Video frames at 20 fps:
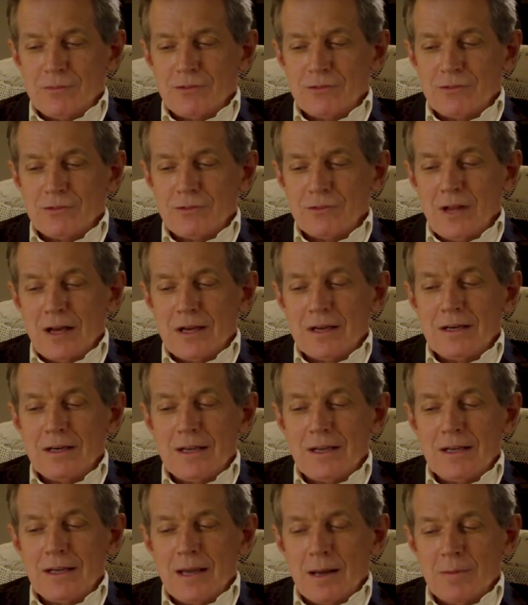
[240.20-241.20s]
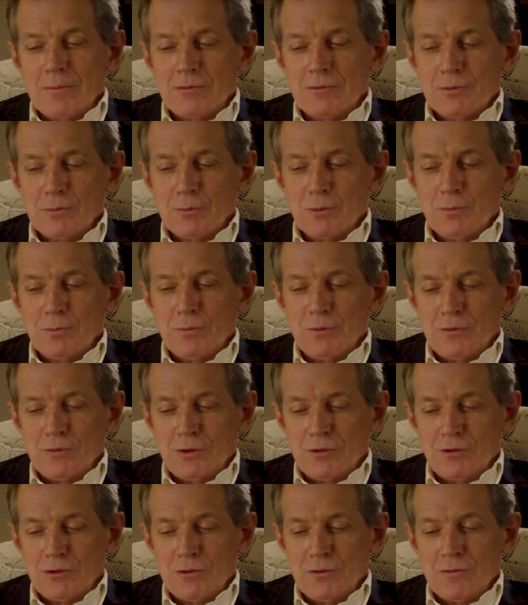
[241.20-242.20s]
snugly comfortable
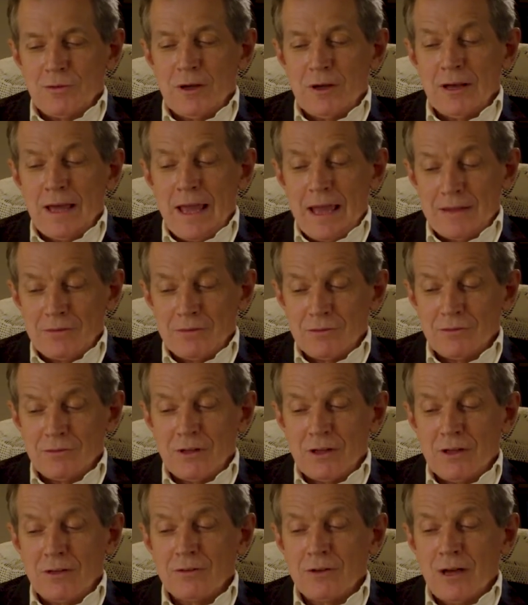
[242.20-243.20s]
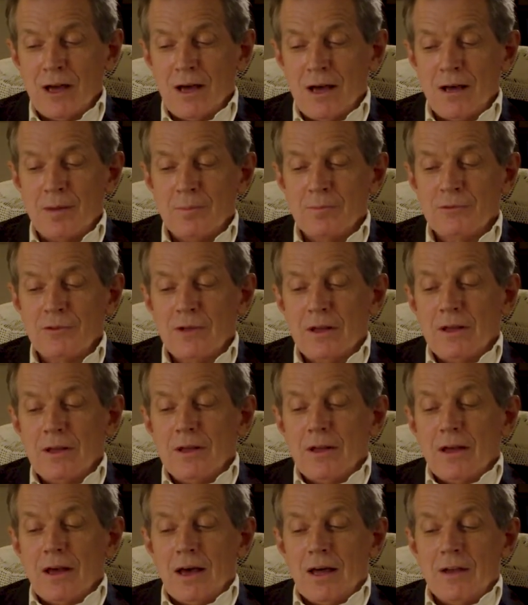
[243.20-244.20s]
position of her hands and arms
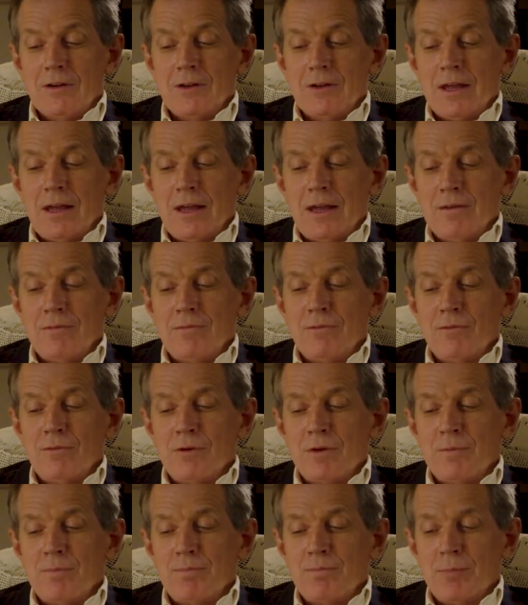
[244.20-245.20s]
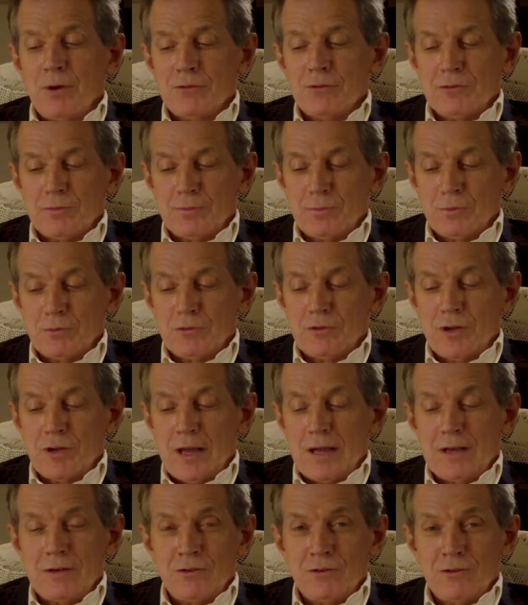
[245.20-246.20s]
under every possible
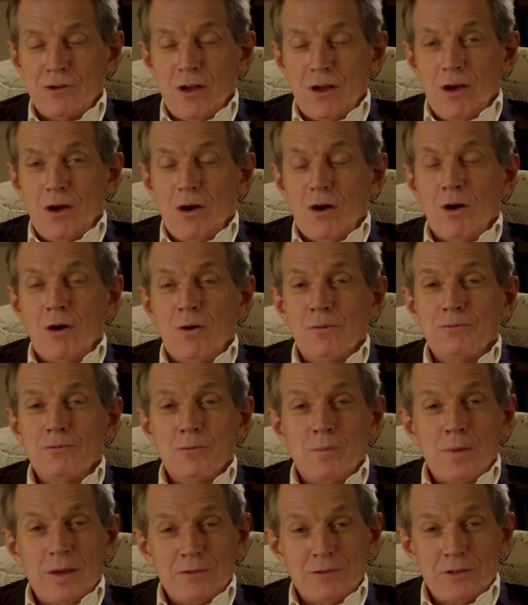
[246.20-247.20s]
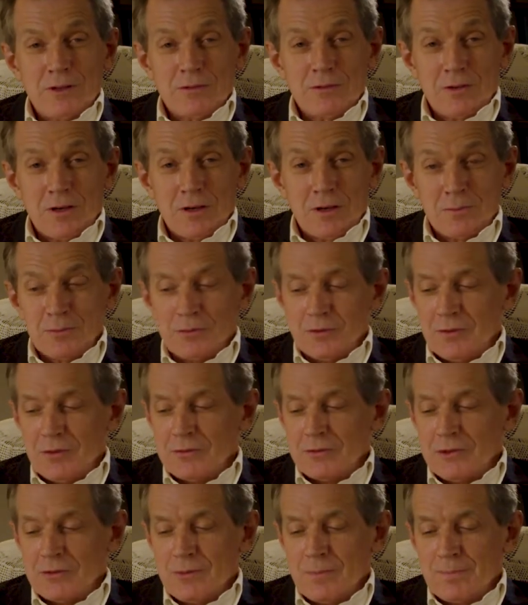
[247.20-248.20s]
change of domestic
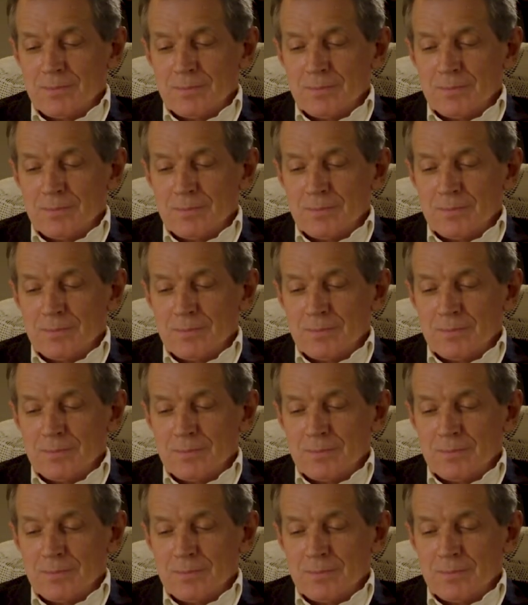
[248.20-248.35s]
circumstances.